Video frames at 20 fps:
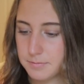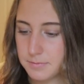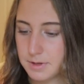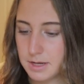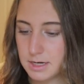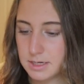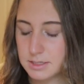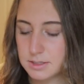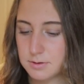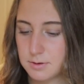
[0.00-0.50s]

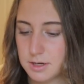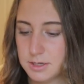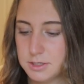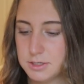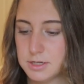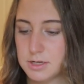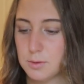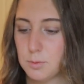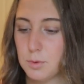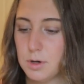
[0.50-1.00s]
Next
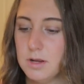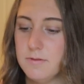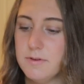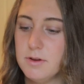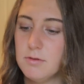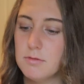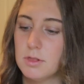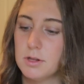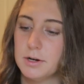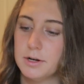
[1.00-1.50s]
question, what have
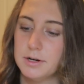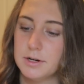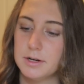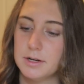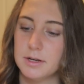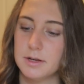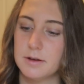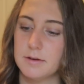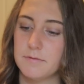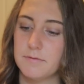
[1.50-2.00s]
you
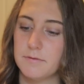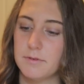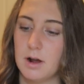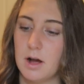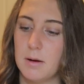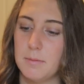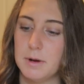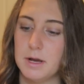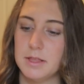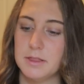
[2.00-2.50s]
learned
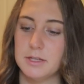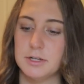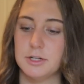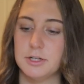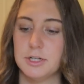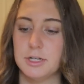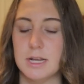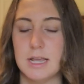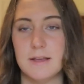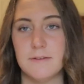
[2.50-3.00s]
from the
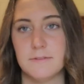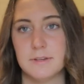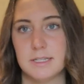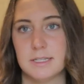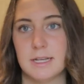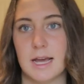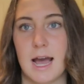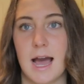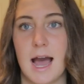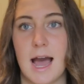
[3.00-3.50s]

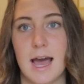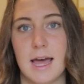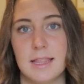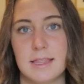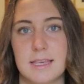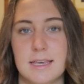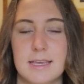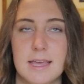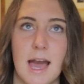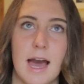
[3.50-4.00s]
chiefs at
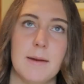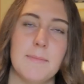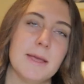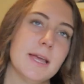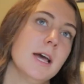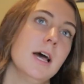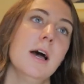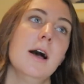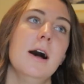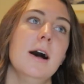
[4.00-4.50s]
the academy?
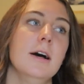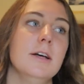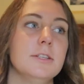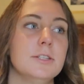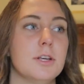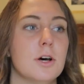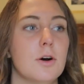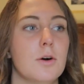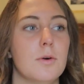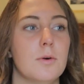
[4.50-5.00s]

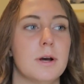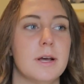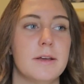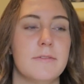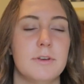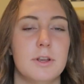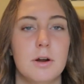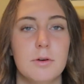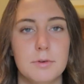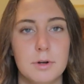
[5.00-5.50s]
So if
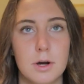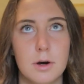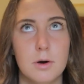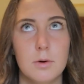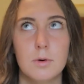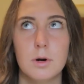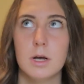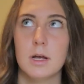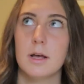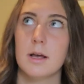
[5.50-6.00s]
you don't
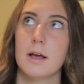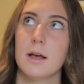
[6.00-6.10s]
know,